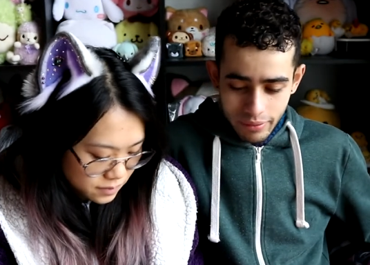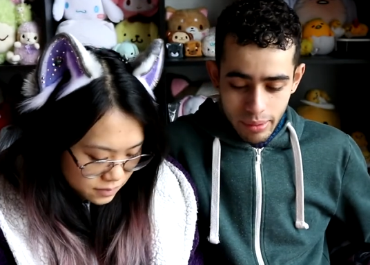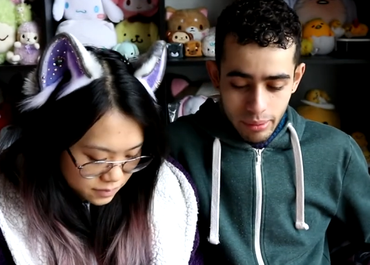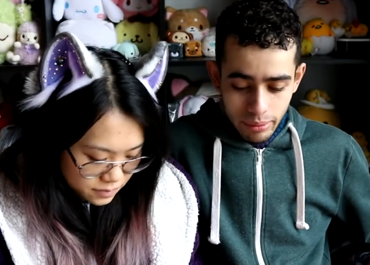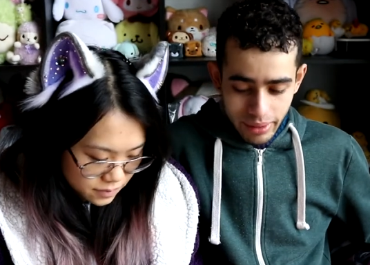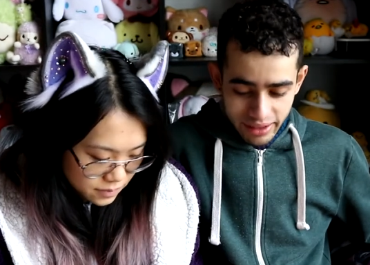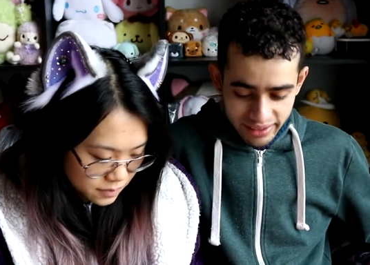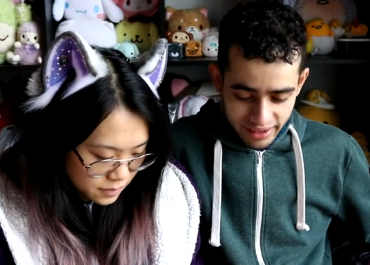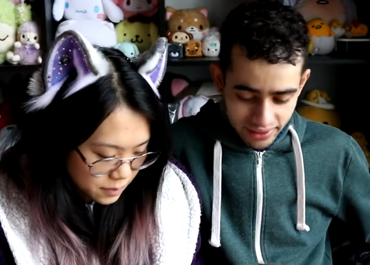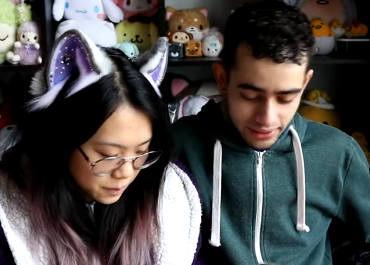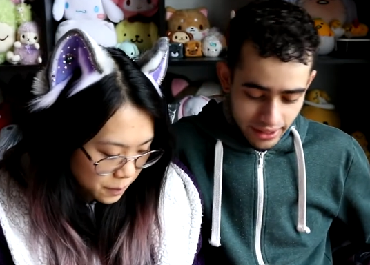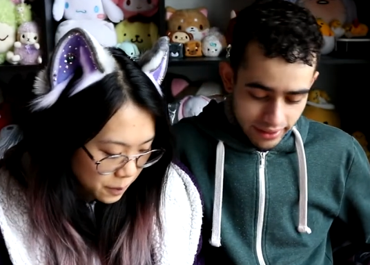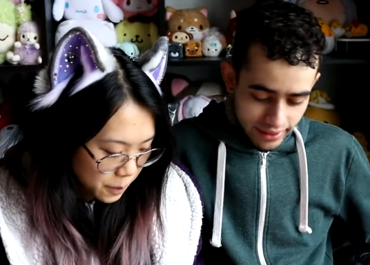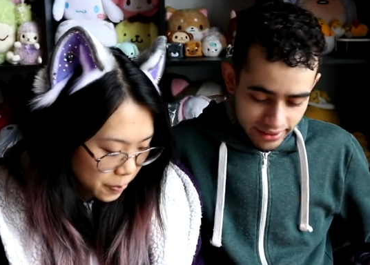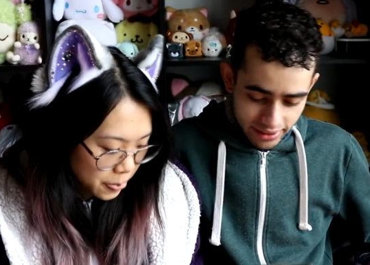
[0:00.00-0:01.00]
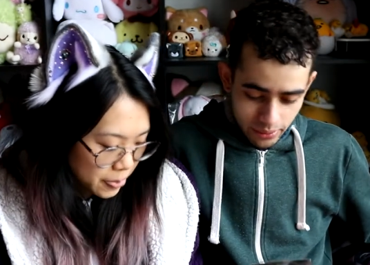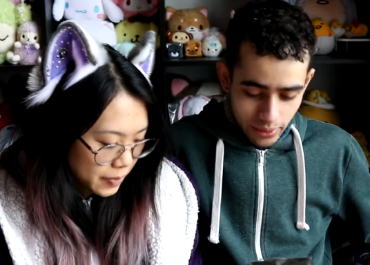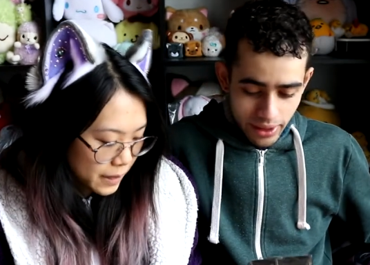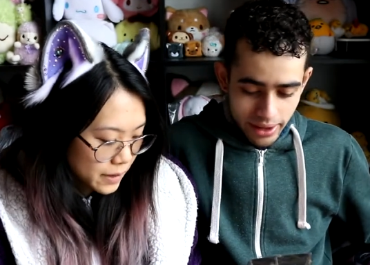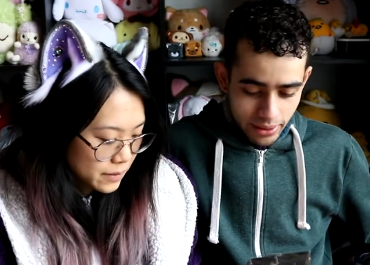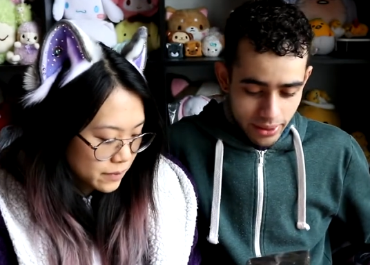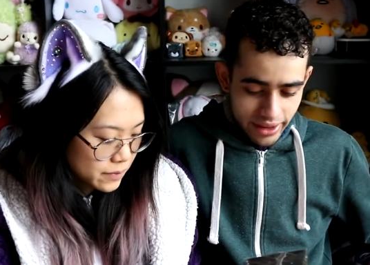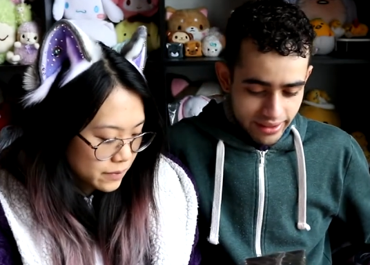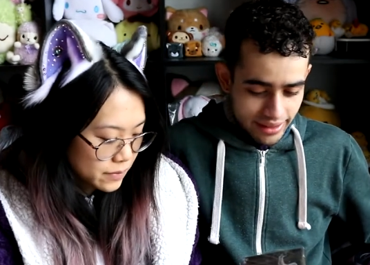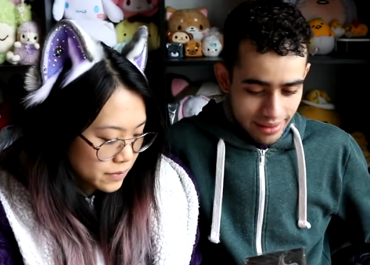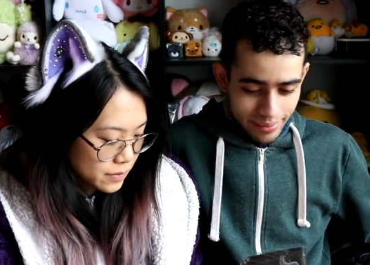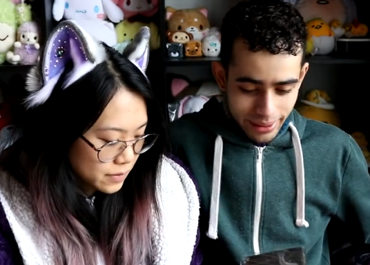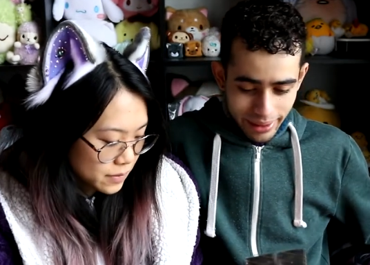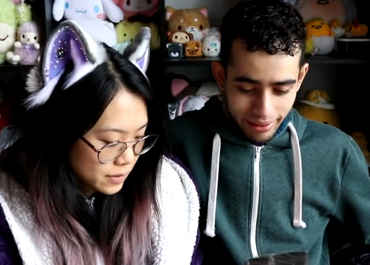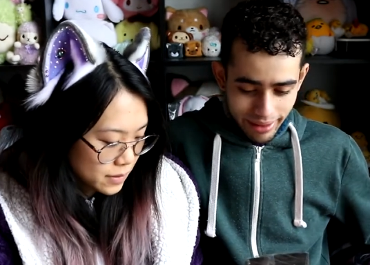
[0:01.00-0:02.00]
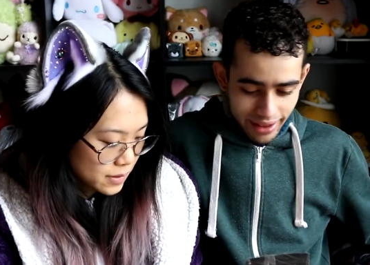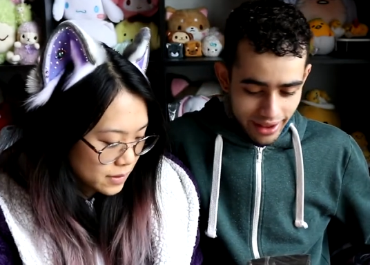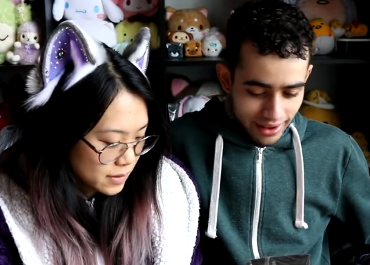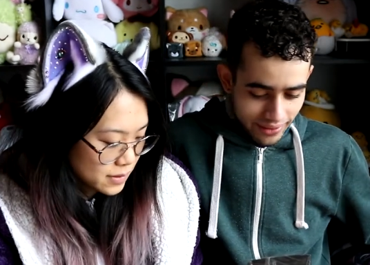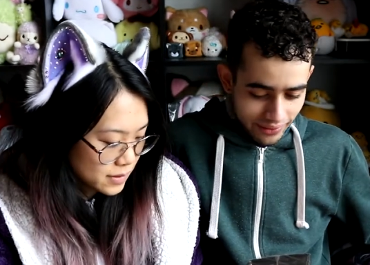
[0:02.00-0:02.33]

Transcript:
Speaker 1: People bring stuff like this to work when it's their birthday.